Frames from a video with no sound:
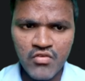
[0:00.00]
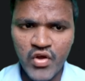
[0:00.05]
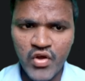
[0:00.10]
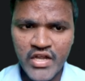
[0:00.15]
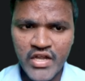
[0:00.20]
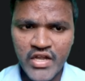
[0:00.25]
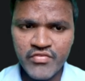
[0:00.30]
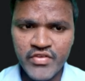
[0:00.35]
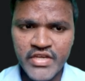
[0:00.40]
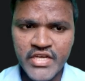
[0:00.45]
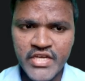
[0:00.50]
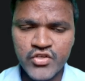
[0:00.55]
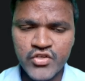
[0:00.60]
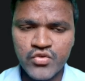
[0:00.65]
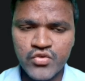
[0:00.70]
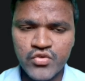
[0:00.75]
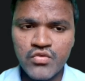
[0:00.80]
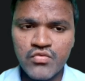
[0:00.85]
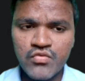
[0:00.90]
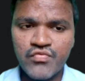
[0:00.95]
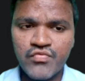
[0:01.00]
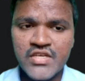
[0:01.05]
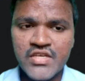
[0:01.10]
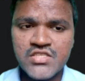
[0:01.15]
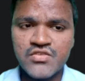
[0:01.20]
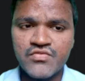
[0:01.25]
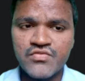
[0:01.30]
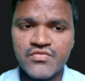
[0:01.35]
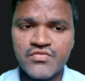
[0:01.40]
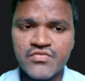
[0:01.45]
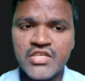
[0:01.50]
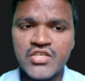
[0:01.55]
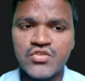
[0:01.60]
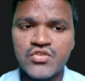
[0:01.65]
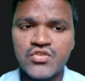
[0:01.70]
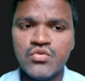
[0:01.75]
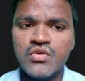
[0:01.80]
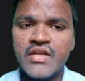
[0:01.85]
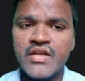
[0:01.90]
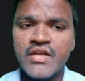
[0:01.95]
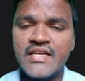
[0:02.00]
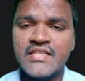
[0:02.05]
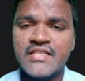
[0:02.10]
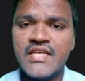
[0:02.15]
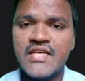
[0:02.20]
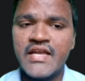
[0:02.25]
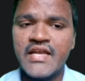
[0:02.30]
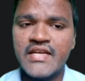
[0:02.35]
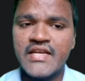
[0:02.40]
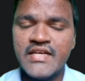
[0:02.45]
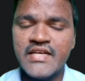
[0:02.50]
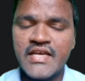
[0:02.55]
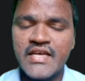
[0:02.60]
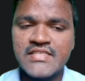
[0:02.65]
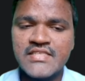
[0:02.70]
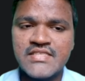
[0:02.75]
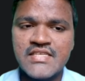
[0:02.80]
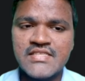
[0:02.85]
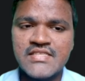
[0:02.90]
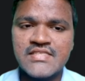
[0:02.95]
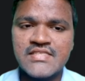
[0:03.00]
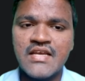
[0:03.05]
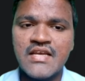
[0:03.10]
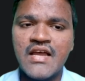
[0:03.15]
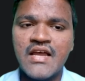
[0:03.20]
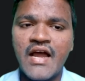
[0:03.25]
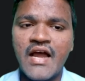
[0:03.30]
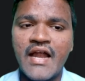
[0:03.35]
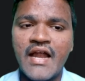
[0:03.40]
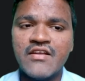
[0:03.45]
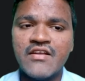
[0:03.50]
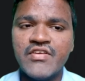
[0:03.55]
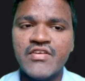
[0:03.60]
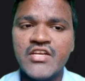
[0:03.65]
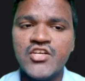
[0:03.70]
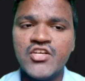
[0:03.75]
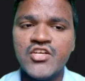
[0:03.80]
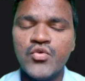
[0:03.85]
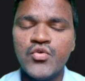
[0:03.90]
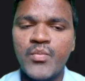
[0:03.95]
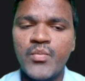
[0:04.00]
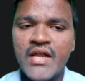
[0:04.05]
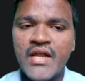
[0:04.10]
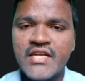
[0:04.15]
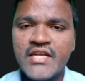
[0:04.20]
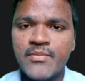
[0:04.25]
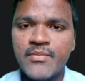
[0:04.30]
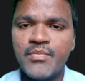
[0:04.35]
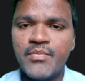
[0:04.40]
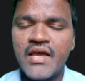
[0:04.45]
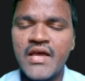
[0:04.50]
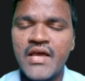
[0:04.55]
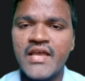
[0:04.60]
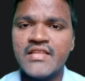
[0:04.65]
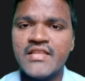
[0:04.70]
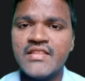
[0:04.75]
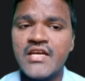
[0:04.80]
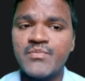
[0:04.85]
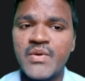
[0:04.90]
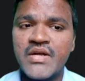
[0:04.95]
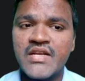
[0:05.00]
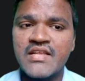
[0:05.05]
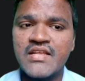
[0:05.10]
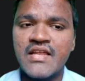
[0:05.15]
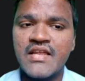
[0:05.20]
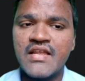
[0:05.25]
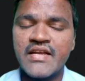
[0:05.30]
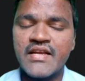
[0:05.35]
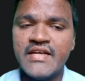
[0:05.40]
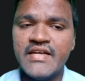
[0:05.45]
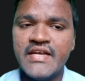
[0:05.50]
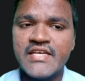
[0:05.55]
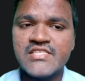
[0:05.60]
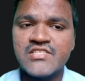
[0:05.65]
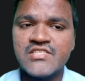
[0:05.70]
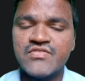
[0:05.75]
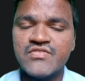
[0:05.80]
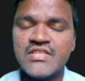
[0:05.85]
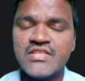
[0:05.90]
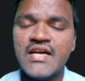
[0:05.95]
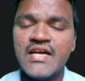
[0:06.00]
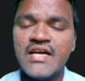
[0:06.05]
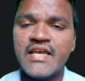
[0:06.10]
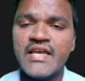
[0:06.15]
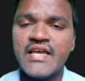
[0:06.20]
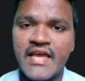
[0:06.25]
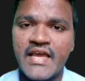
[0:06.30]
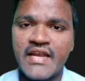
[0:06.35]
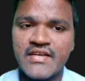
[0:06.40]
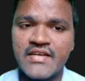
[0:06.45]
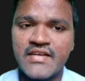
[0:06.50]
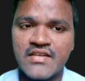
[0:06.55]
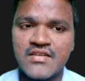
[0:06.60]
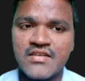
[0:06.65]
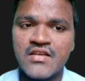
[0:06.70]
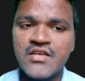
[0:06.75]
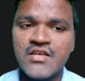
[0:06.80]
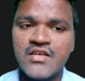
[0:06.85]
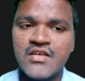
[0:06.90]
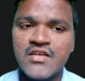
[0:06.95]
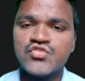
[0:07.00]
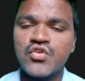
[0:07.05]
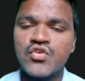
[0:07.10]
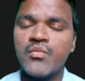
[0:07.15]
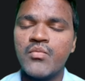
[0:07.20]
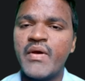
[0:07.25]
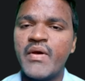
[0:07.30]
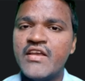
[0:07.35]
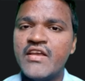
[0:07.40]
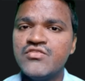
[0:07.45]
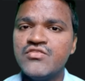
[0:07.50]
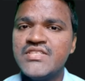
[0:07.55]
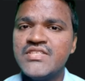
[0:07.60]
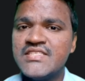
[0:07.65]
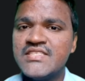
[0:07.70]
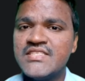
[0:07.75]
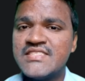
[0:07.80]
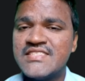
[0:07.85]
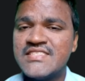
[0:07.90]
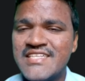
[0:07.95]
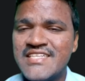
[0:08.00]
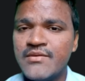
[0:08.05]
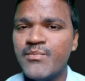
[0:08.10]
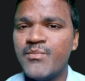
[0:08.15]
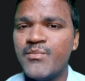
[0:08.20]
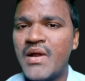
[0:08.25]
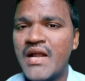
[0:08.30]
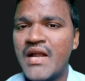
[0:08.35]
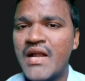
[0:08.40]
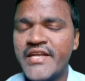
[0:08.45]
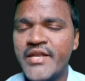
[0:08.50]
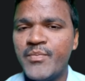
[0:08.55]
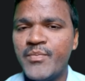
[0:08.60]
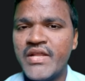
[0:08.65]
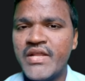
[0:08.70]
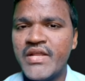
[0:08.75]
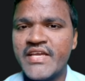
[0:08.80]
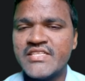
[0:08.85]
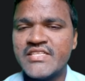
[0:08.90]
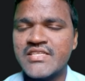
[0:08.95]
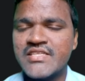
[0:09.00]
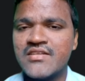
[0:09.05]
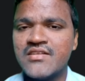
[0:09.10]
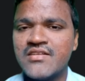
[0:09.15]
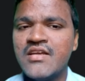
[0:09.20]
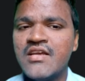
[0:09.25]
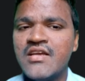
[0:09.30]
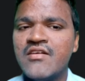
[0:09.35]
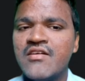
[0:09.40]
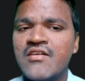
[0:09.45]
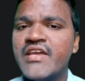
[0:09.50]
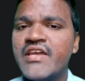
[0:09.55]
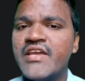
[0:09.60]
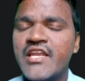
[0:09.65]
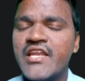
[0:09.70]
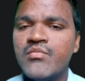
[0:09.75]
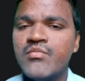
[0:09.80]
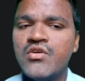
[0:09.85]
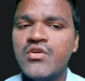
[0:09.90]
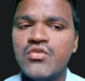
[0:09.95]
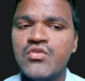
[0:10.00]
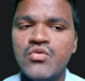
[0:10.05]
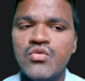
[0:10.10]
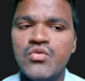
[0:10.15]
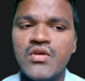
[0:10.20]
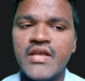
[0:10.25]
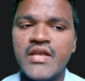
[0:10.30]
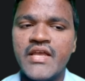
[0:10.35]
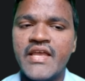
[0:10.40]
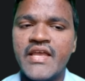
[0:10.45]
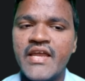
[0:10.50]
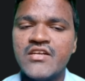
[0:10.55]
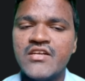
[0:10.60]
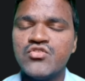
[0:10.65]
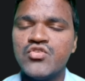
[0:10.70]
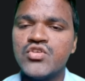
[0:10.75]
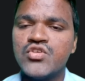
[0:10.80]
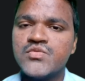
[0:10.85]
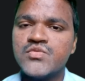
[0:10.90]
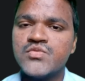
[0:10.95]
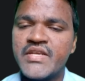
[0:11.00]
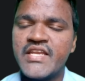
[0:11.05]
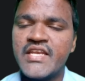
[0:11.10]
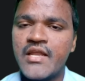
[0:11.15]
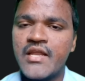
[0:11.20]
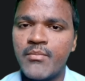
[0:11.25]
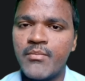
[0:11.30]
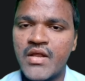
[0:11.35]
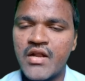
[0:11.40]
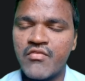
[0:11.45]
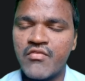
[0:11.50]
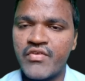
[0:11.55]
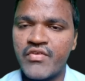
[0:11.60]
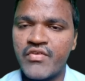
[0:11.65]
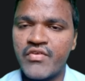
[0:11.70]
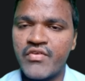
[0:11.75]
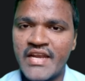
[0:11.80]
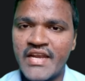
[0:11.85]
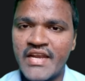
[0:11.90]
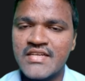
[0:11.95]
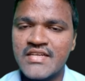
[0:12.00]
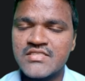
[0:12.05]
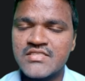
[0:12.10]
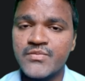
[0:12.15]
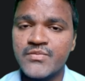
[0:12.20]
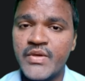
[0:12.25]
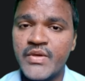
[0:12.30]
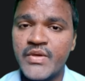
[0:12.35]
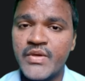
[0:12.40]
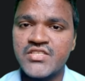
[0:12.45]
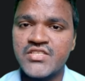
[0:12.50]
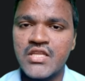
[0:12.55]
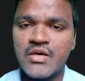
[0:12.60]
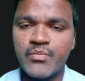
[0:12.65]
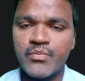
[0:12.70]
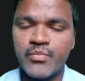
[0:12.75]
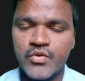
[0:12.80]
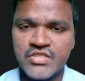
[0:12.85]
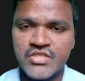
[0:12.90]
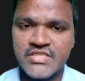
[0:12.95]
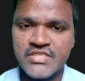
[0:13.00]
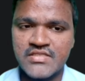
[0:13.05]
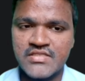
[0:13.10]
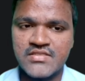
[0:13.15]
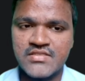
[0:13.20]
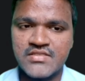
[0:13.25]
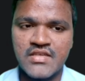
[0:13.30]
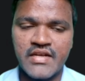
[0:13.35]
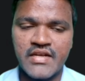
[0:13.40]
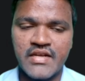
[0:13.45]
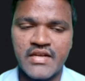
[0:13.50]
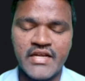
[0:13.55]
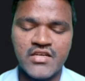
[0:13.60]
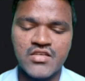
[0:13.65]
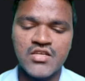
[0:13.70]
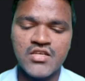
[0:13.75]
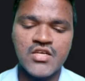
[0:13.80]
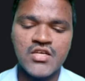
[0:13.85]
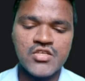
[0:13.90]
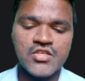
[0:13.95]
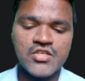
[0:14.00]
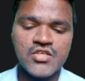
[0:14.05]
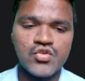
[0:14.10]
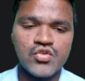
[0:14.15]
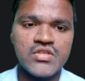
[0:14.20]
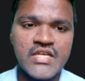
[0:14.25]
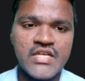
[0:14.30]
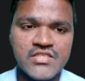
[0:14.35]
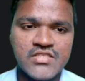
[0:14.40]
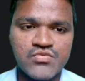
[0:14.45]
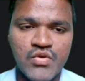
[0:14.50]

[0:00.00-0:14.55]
what we need to do, first we need to get the indexes and we need to multiply that particular index with the character. So by using string multiplication we can able to get those many number of characters based on the positions, right? So that